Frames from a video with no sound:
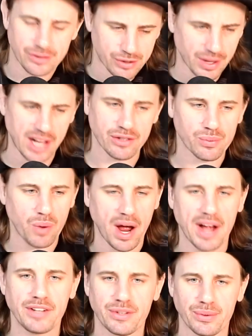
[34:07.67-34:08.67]
So that's
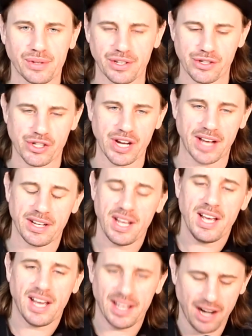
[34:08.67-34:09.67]
why I do this shit.
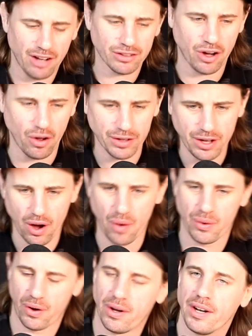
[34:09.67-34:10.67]
And I'll call you
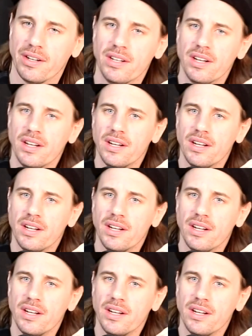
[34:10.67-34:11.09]
out on it.